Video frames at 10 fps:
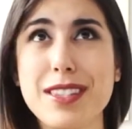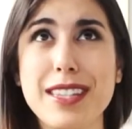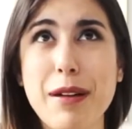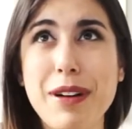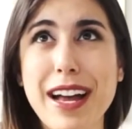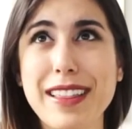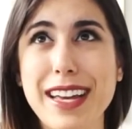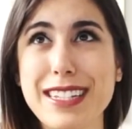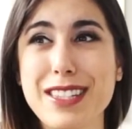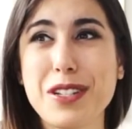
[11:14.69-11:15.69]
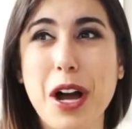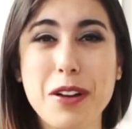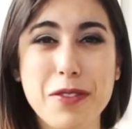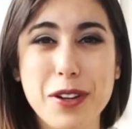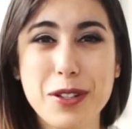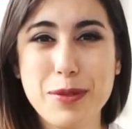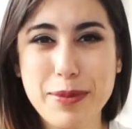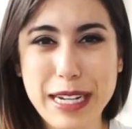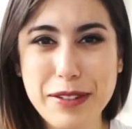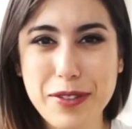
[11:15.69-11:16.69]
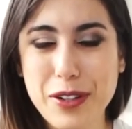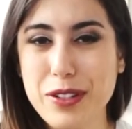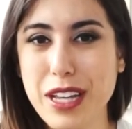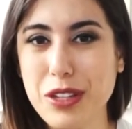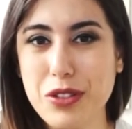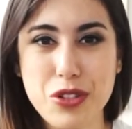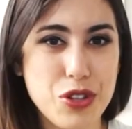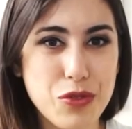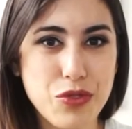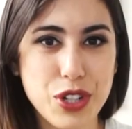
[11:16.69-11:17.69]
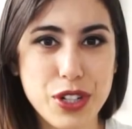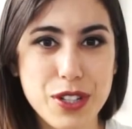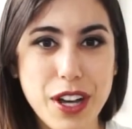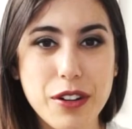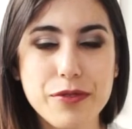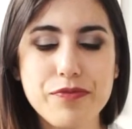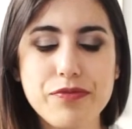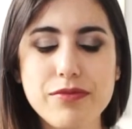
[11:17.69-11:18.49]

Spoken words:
semi stock photos, brand photos that you can shoot for yourself.